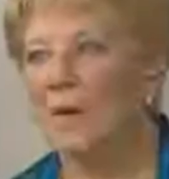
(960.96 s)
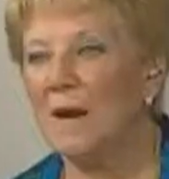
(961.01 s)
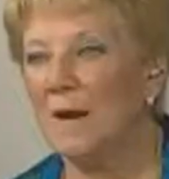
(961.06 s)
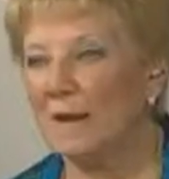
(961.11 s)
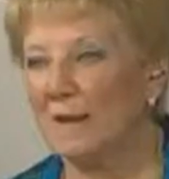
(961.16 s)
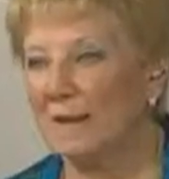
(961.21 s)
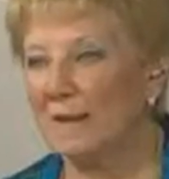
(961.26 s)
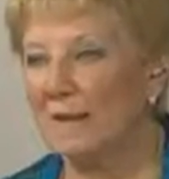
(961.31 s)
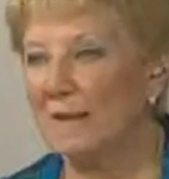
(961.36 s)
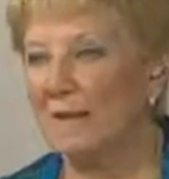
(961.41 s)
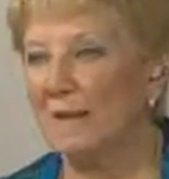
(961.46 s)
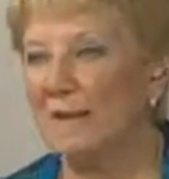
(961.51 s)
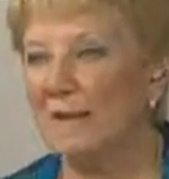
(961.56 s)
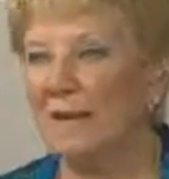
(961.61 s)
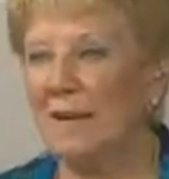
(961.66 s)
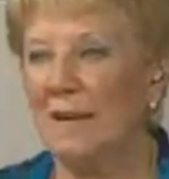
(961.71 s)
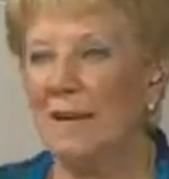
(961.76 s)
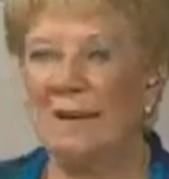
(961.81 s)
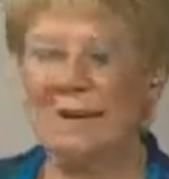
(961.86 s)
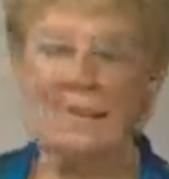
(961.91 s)
Well,
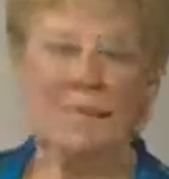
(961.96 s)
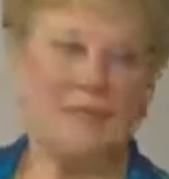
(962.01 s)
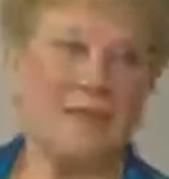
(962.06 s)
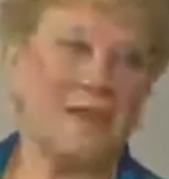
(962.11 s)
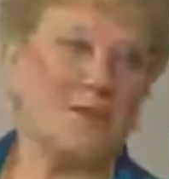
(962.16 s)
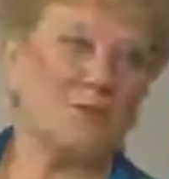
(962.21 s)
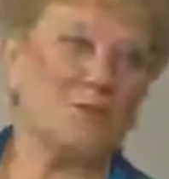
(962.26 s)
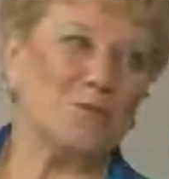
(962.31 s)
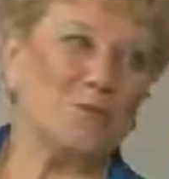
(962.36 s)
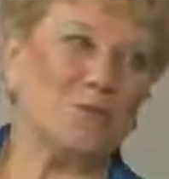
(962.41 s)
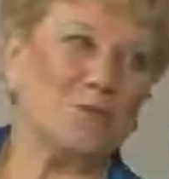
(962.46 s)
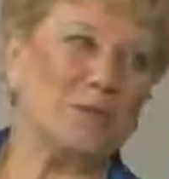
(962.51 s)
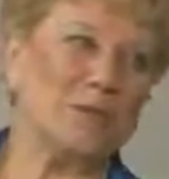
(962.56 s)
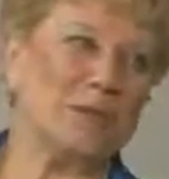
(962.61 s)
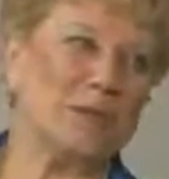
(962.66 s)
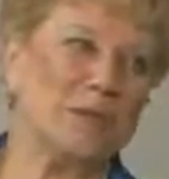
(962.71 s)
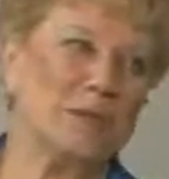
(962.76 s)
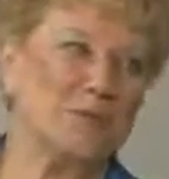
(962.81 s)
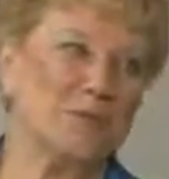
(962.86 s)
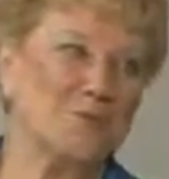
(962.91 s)
I thank you for
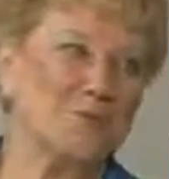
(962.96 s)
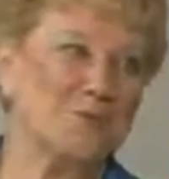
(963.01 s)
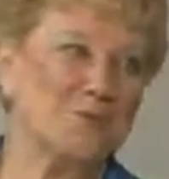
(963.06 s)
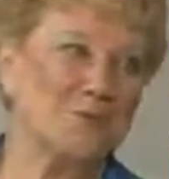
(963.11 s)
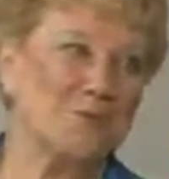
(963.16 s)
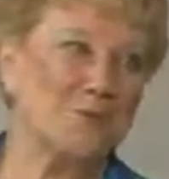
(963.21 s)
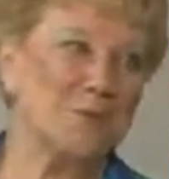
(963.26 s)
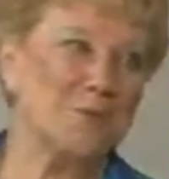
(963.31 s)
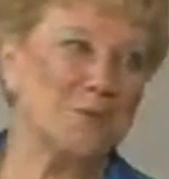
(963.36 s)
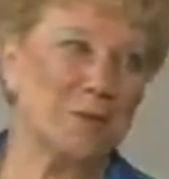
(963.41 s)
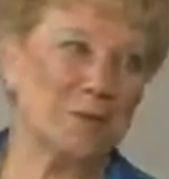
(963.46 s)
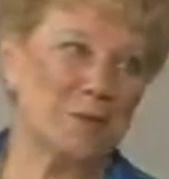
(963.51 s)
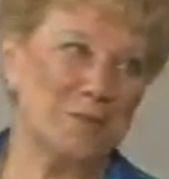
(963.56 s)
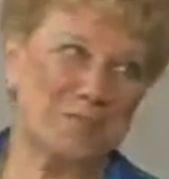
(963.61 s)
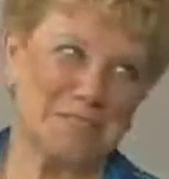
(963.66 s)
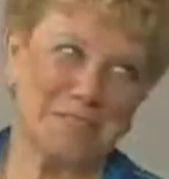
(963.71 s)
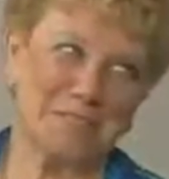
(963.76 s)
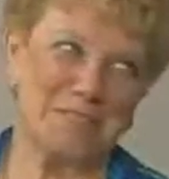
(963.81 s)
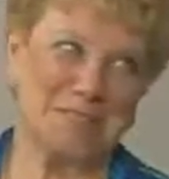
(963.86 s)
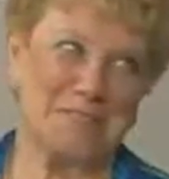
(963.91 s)
being on the show with me
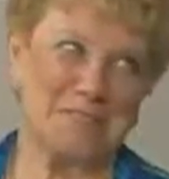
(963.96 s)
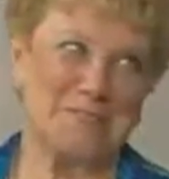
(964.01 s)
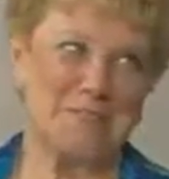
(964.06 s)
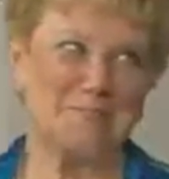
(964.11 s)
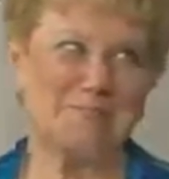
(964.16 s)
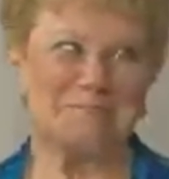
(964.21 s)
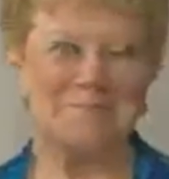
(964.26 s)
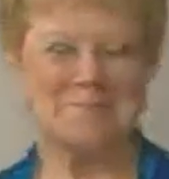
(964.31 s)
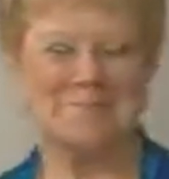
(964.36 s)
once again.